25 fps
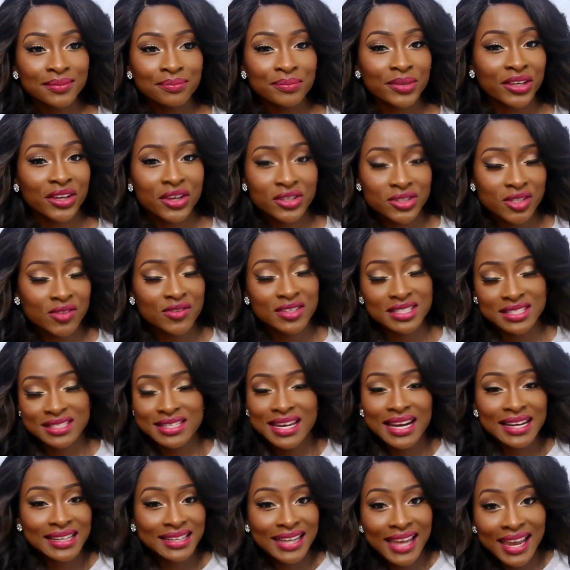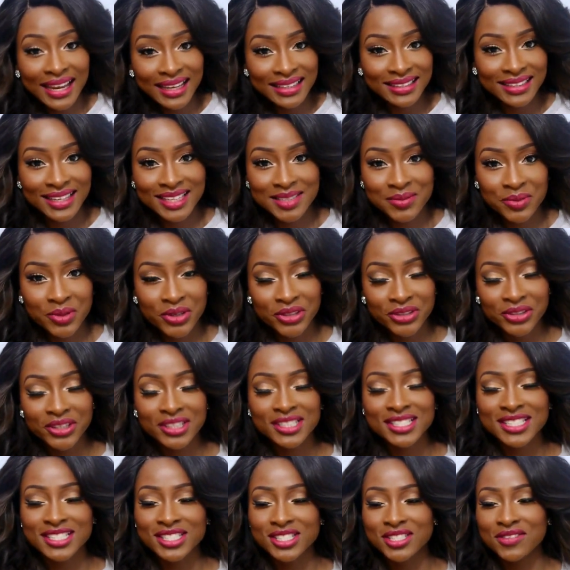because obviously I like these
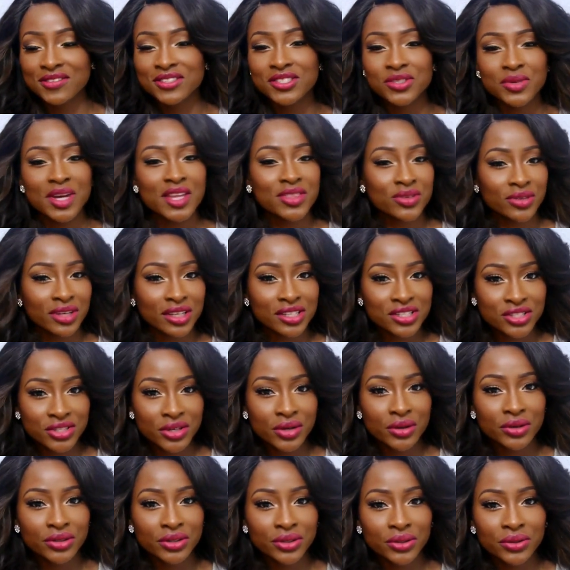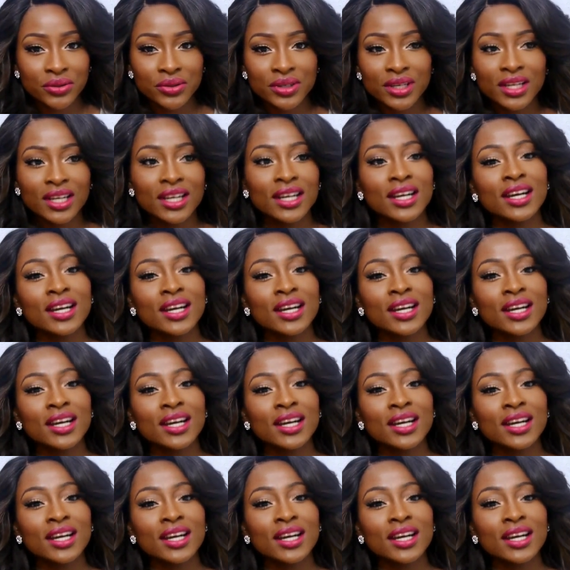products and stuff so I thought I'd show you